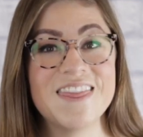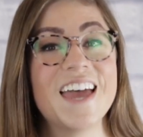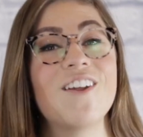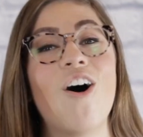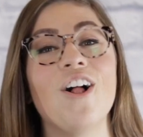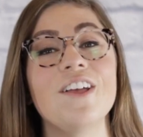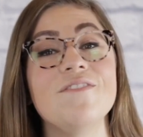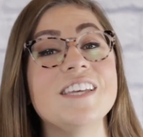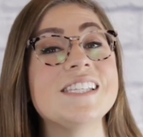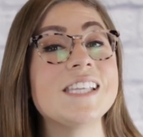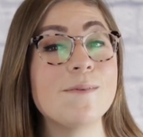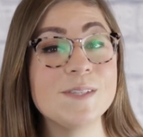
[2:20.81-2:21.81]
Then all of the
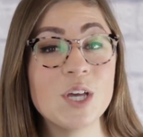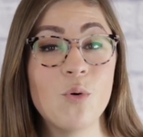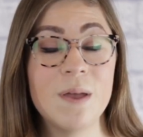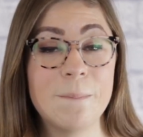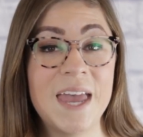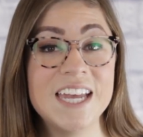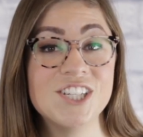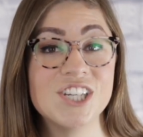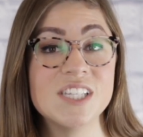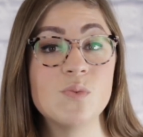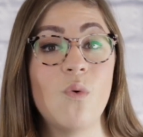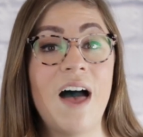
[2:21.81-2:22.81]
subsequent
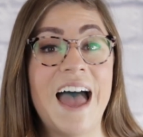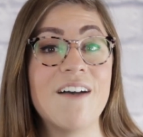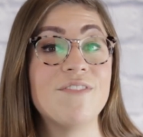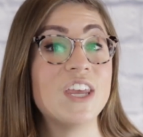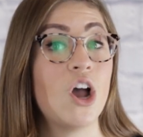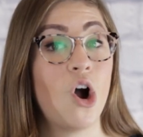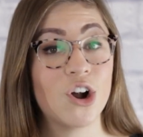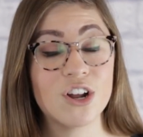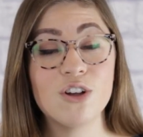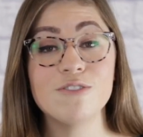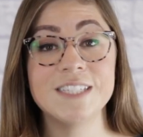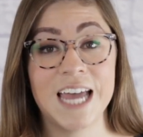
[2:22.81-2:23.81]
pages will have the
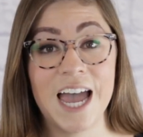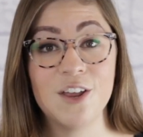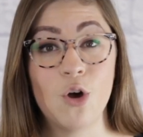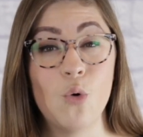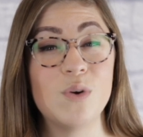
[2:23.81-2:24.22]
article title,